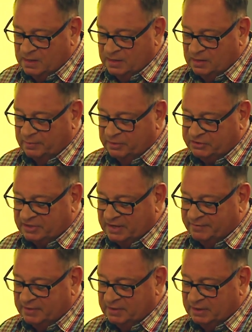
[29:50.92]
Number
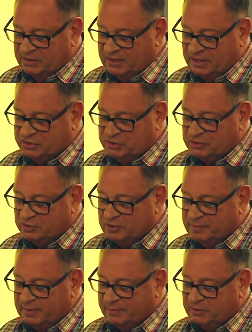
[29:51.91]
seven, intentional
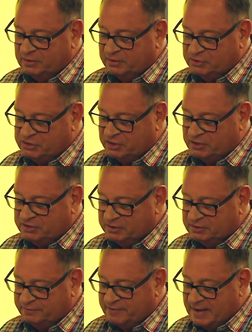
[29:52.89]
commitment to the church
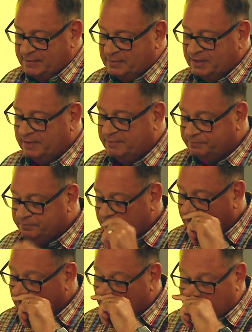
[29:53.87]
as family.
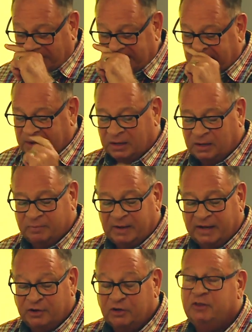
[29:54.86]

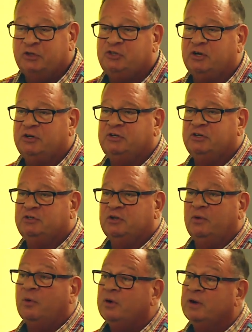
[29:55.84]
I know the church is
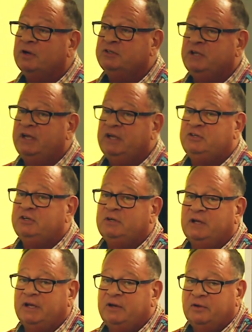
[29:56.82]
an organization.
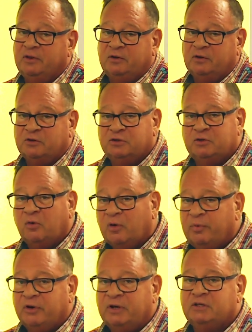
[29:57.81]
I know that there's
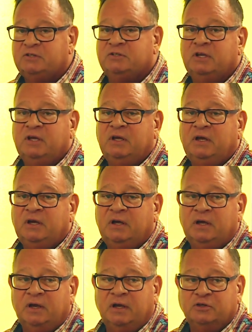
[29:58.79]
corporateness
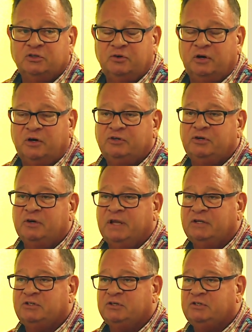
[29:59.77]
and structure
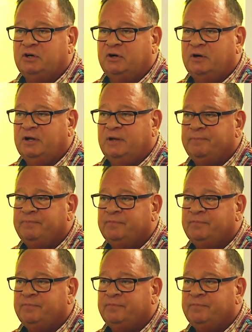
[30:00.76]
necessary.